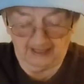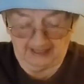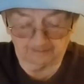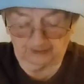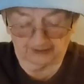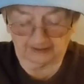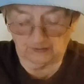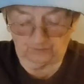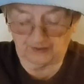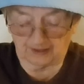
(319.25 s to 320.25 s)
and
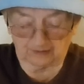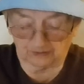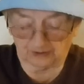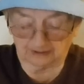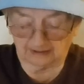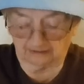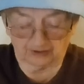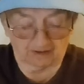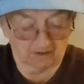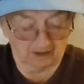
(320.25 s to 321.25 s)
plucking feathers until the
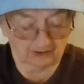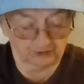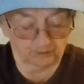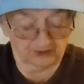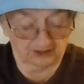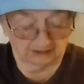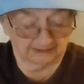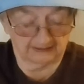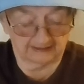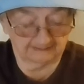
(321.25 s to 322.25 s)
carcass was
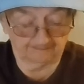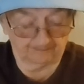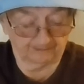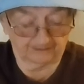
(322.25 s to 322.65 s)
clean.